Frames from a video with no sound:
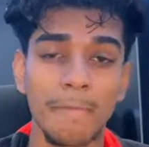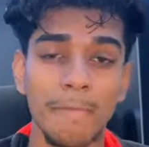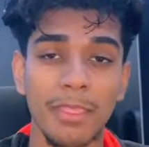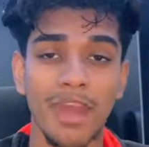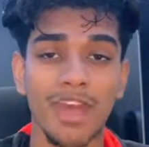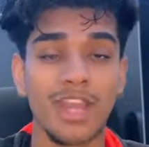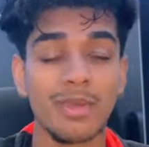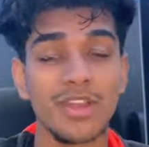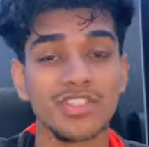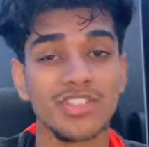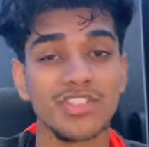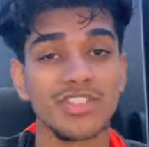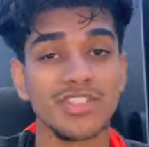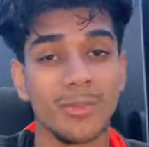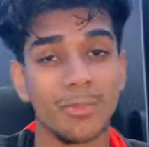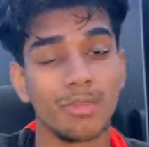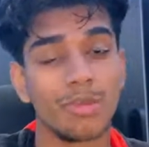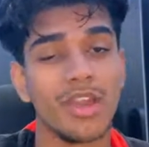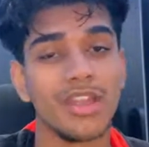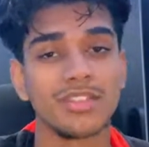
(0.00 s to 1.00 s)
and I'm actually
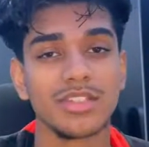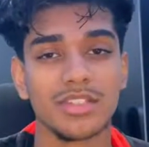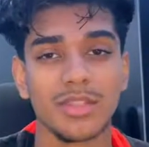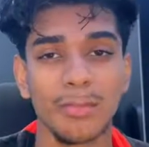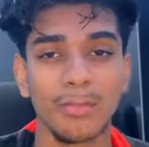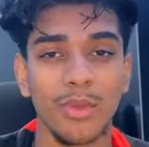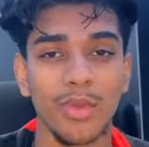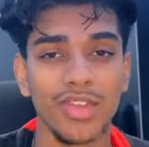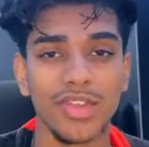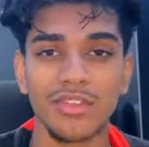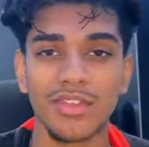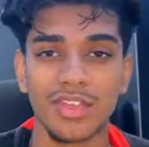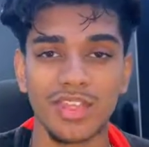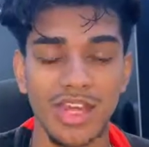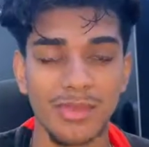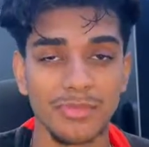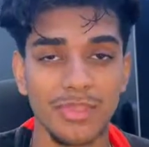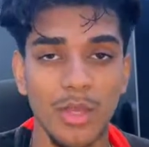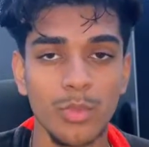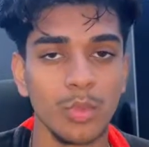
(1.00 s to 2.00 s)
surprised that the bot even
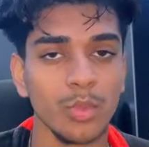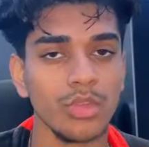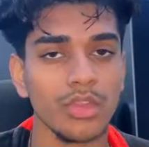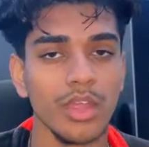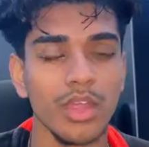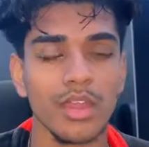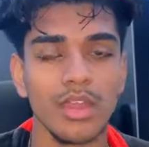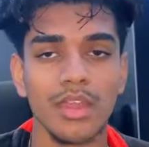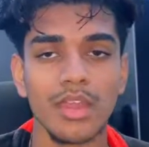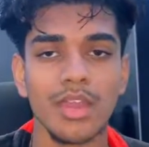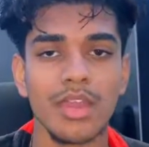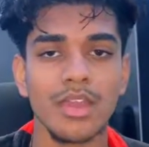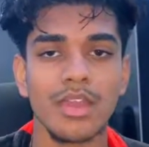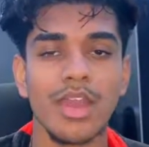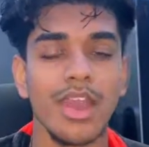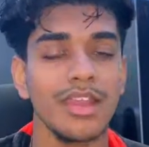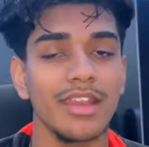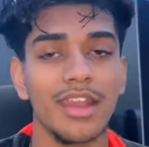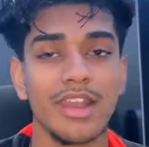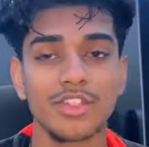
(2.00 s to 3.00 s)
kept up with that
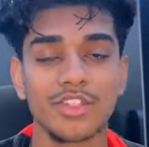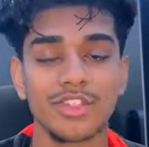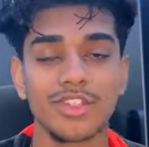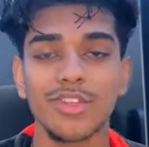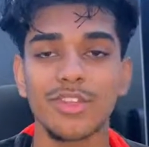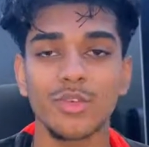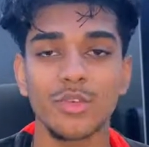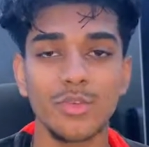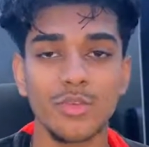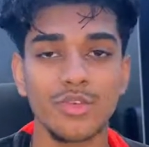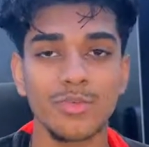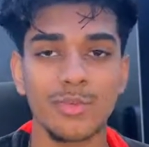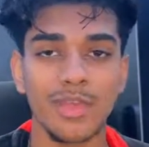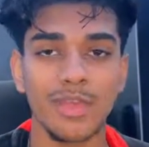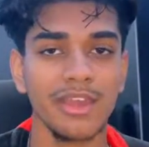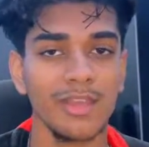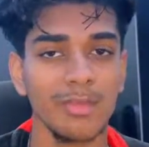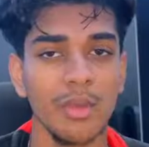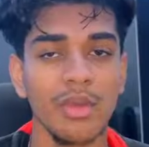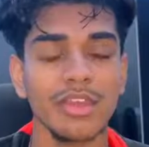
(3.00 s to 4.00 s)
and it actually didn't lose me
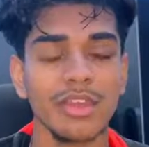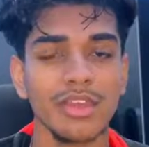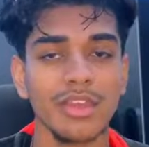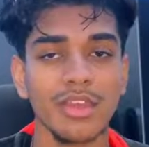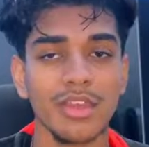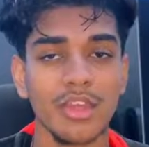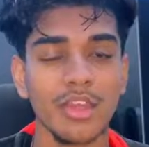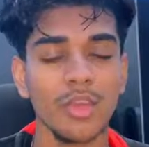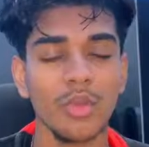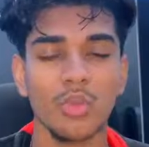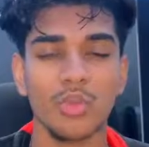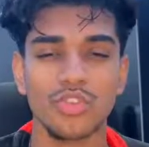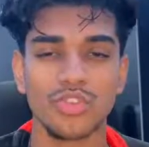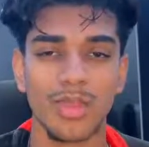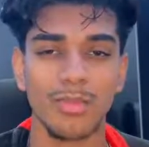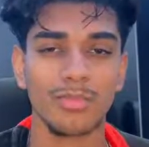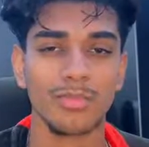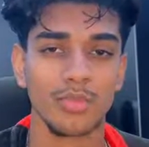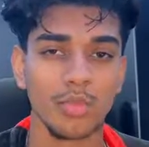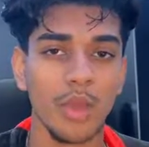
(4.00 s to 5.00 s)
any money, which
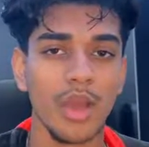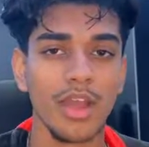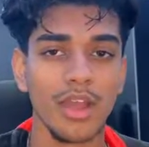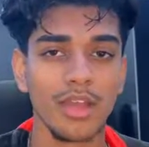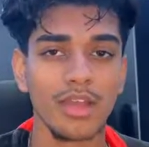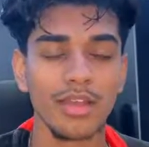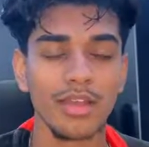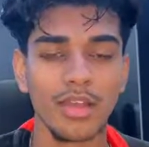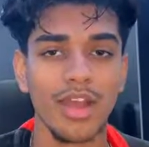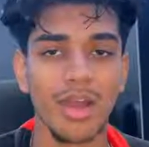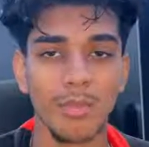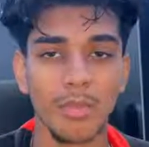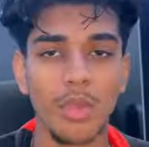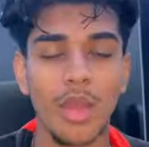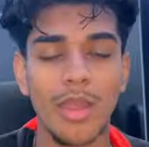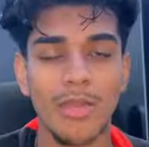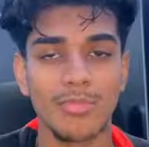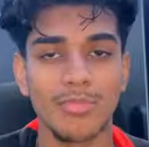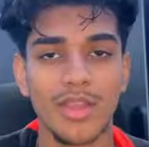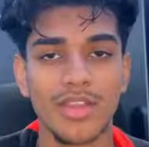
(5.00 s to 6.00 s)
I'm quite
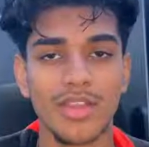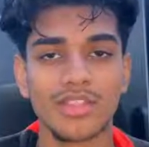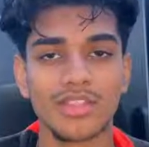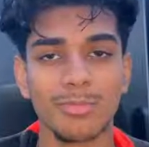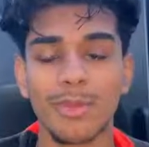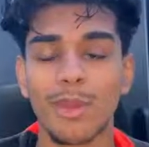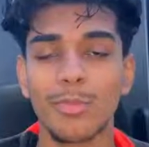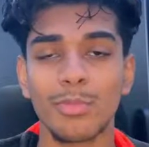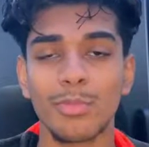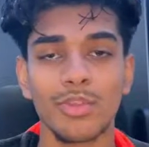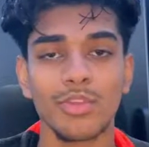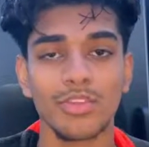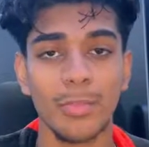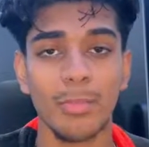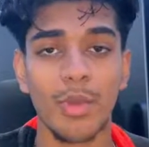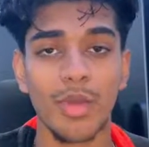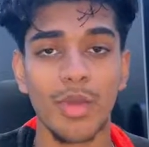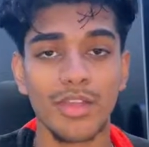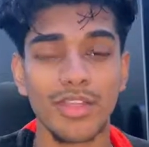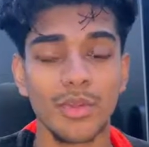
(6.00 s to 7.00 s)
impressed about, because the
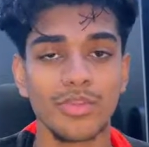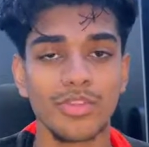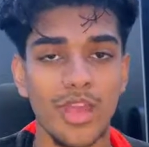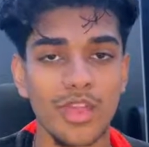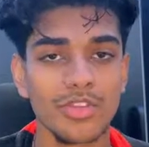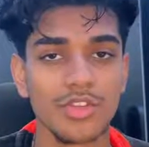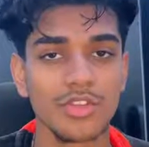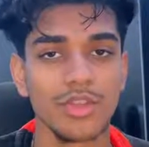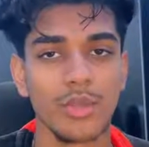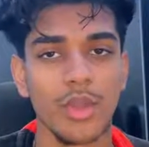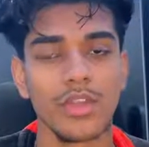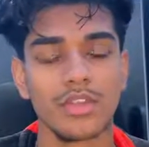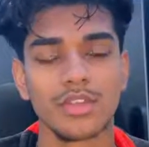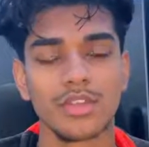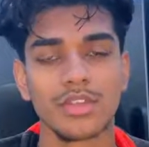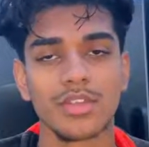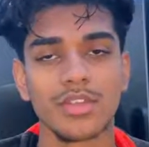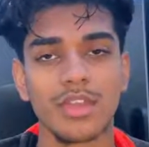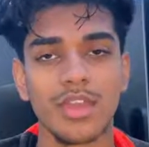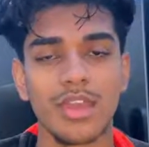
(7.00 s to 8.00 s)
market was actually
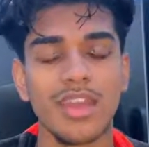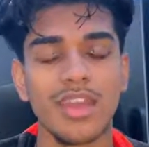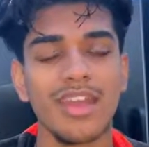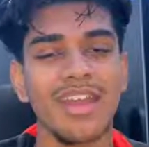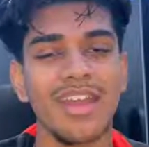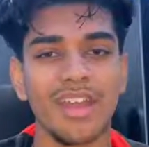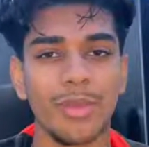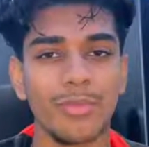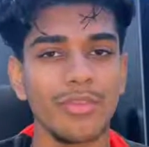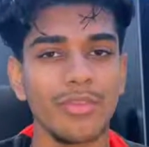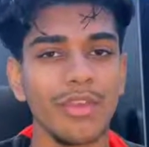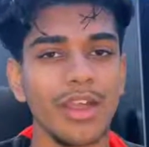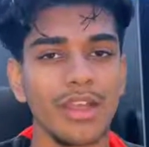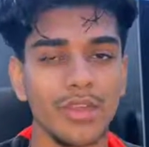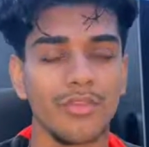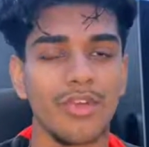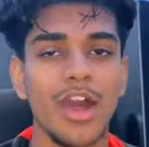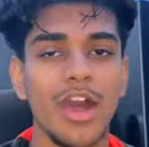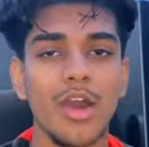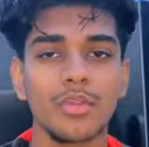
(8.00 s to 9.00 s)
crashing. And I feel like
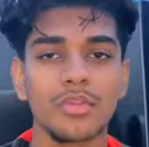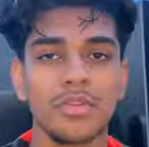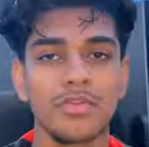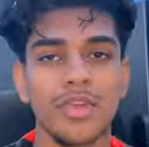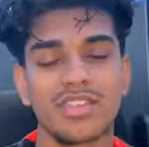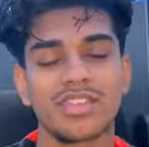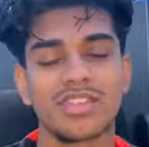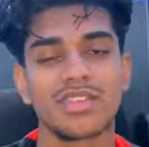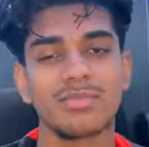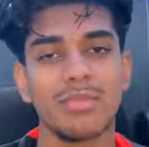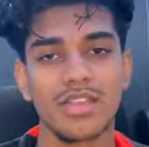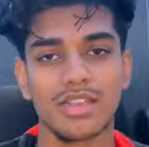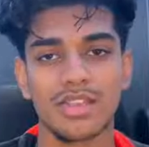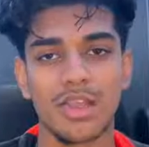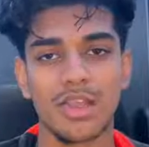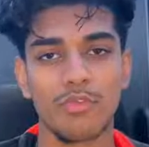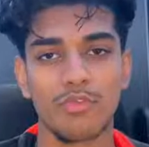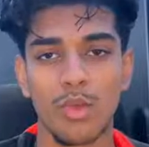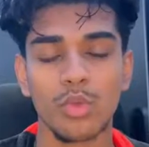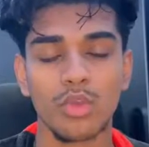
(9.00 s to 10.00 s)
if I was investing
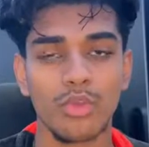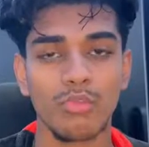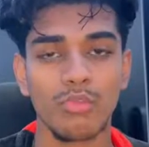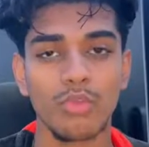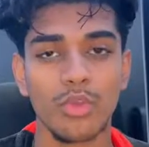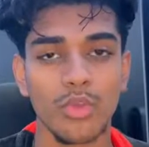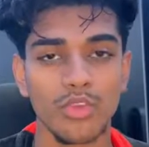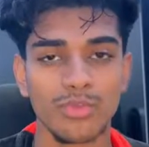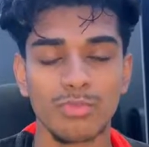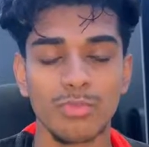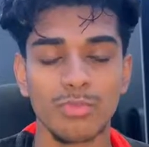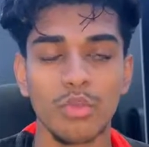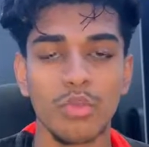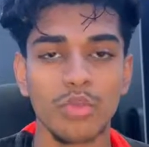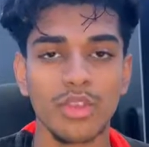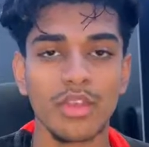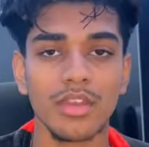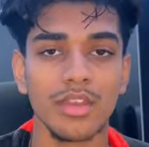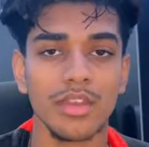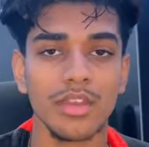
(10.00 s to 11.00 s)
myself, I would have lost more
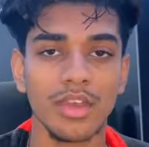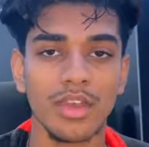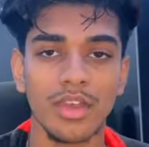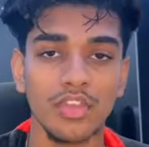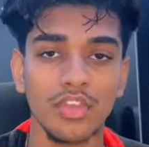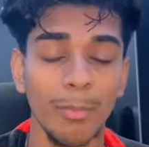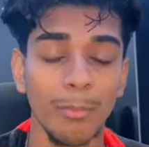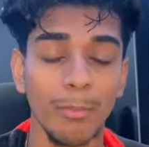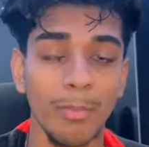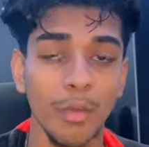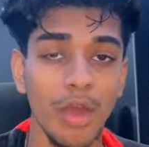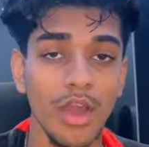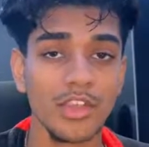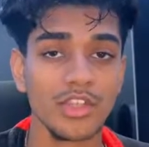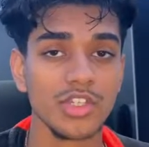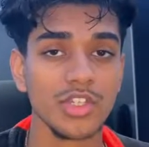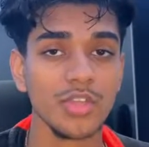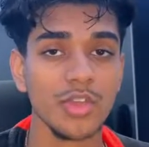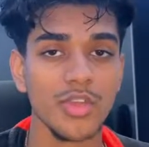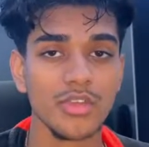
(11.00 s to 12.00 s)
than the bot
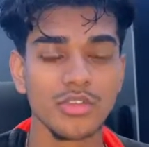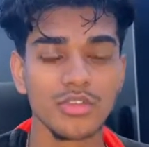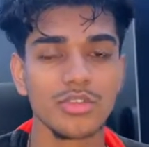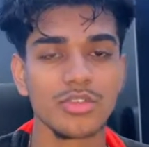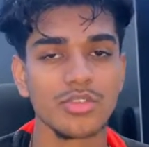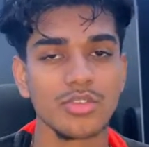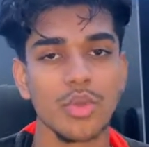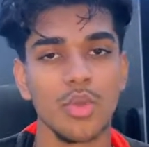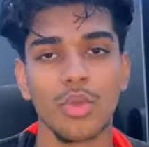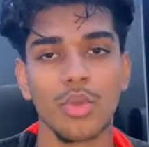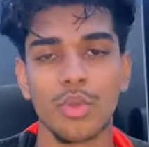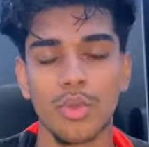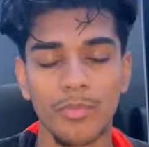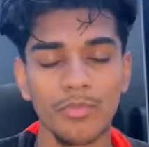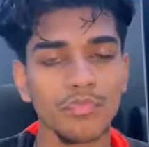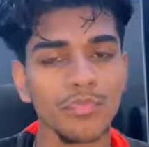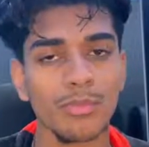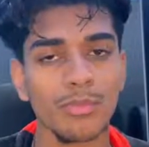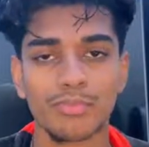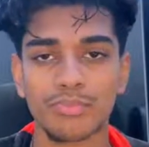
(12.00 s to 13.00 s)
actually lost. So
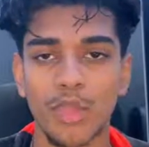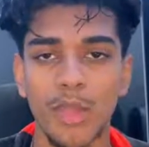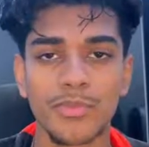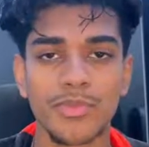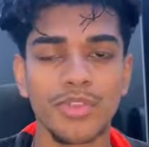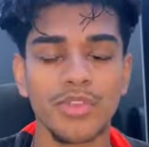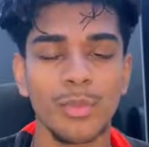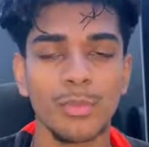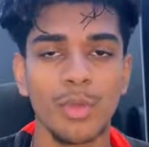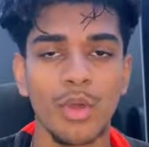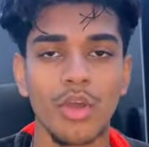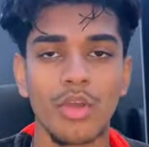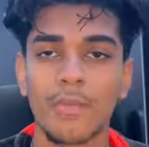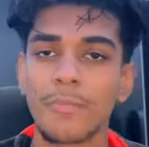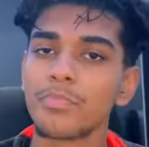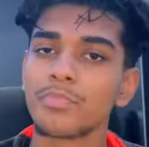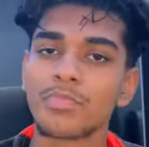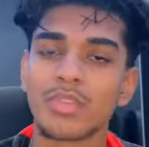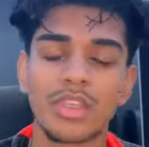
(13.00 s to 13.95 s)
props to the bot.